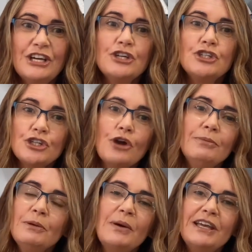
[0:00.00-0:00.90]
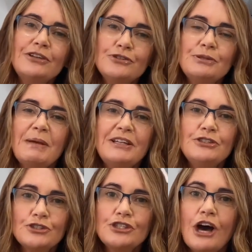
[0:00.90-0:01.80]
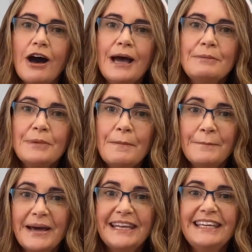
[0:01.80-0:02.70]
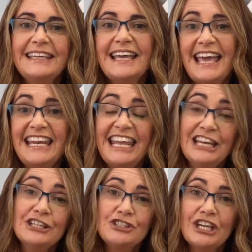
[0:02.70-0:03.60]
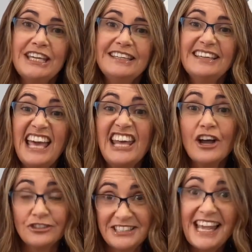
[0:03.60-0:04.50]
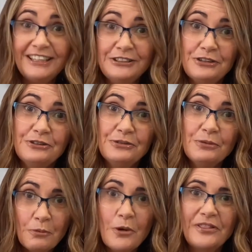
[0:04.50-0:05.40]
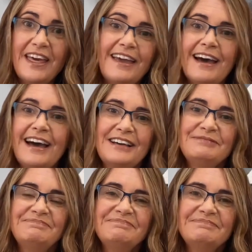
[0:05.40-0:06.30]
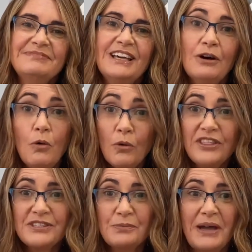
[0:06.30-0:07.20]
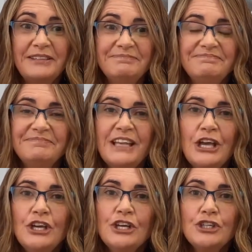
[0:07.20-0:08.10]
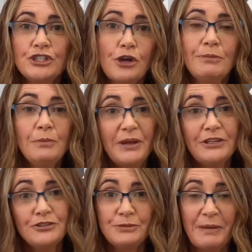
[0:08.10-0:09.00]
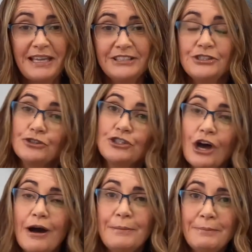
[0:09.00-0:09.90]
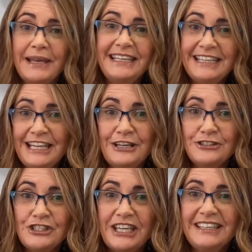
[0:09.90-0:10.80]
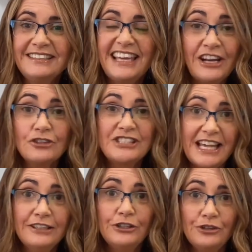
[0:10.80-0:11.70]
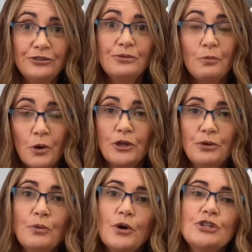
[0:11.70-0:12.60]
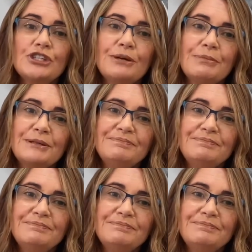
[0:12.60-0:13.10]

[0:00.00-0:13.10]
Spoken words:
Show me where you spend your time, money, and energy, and I'll tell you what they are." Or this one, "Show me where you spend your time, money, and energy, and I'll tell you what you worship."